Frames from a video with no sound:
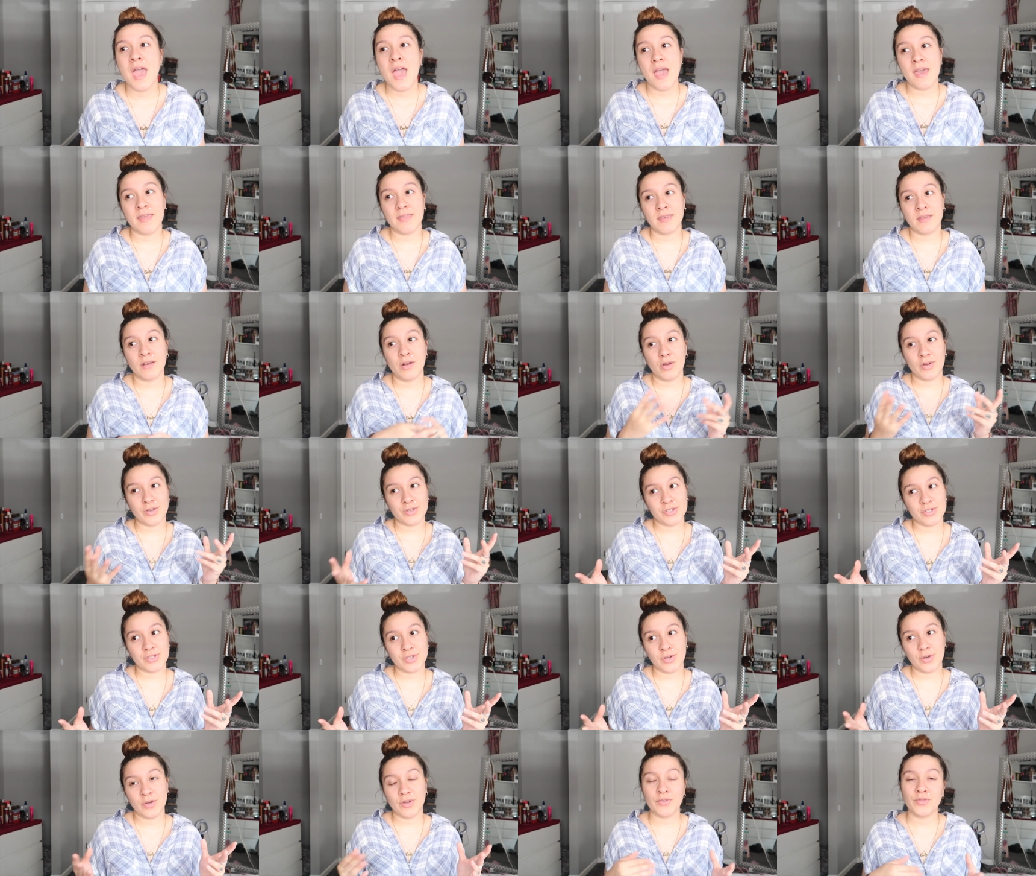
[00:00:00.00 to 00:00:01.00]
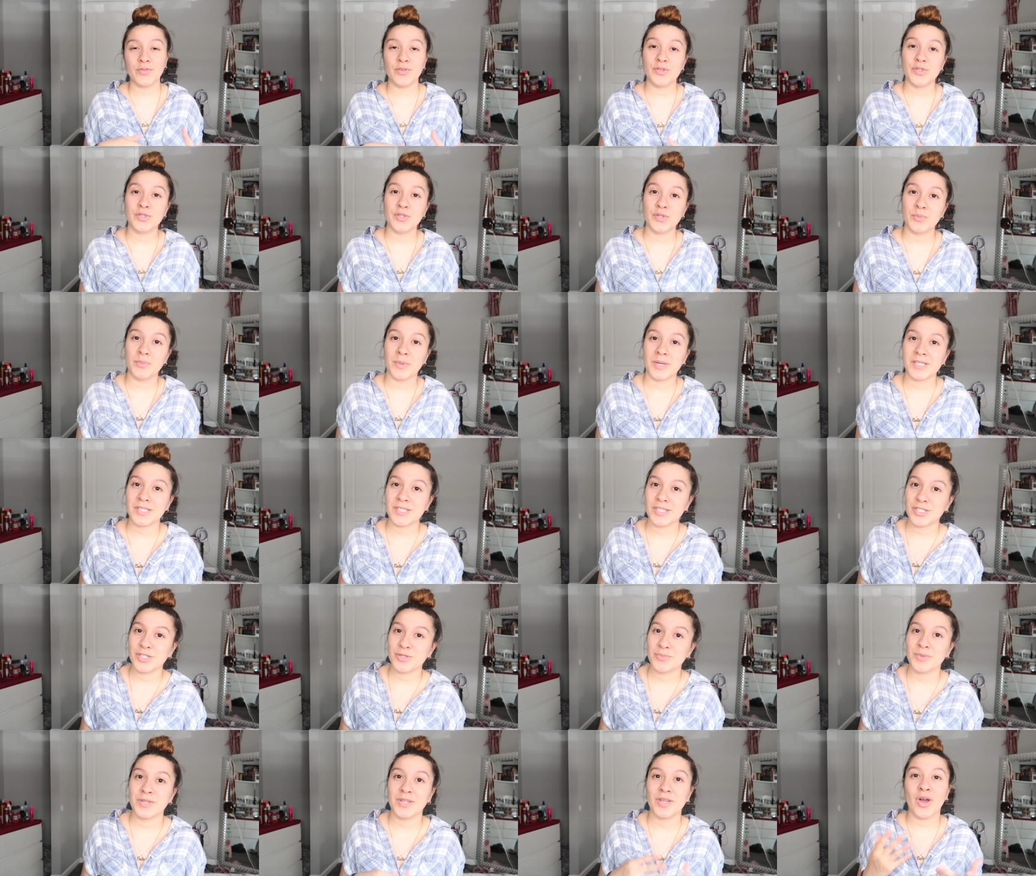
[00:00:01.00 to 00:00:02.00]
and then also if you do
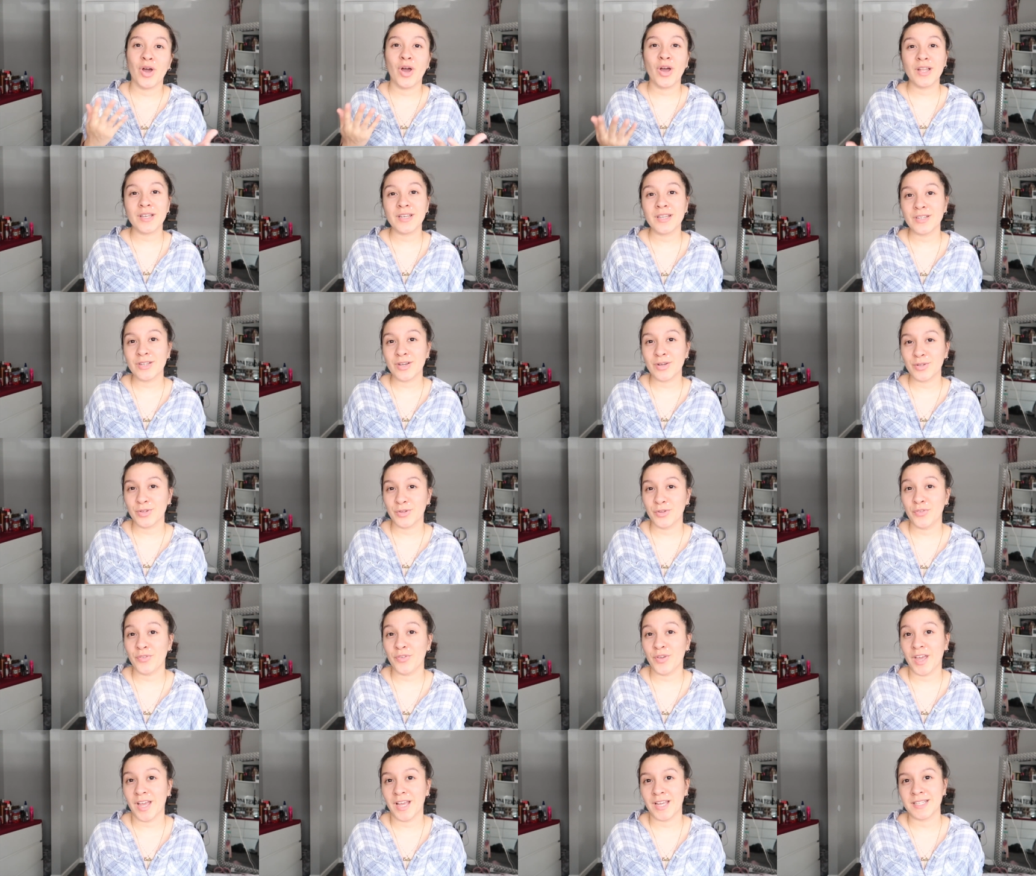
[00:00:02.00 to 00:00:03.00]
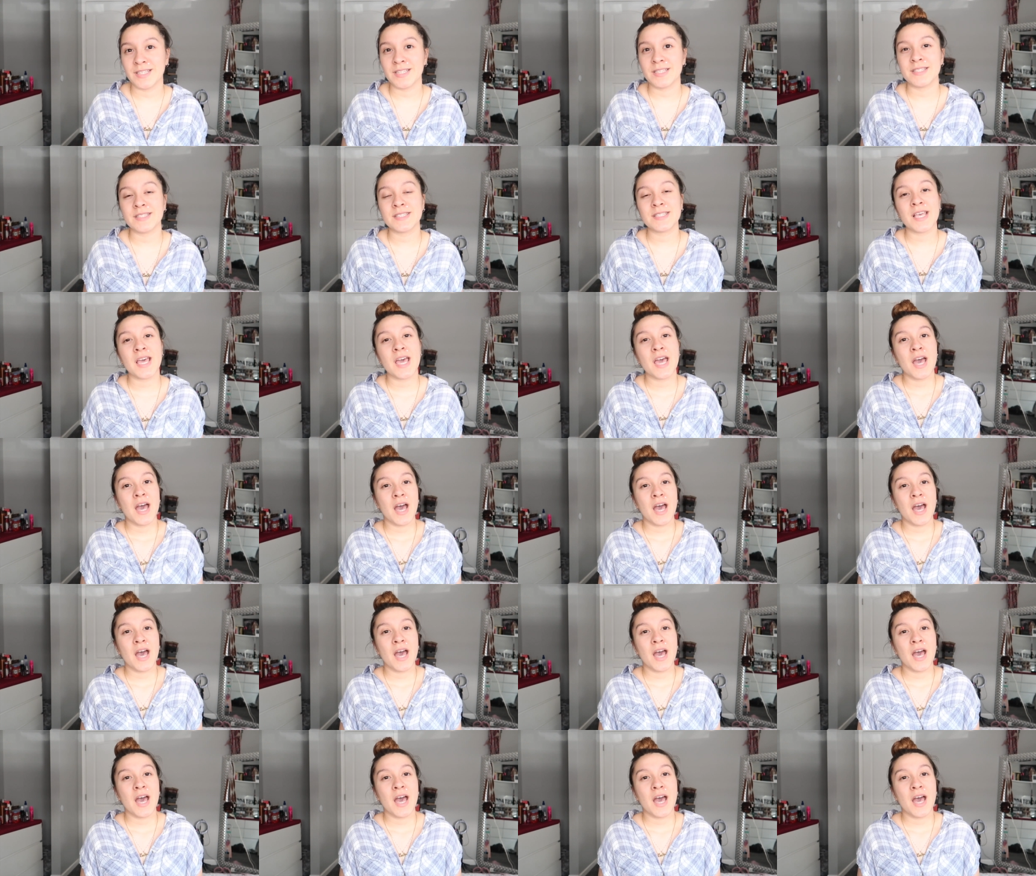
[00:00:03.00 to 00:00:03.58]
message me on OnlyFans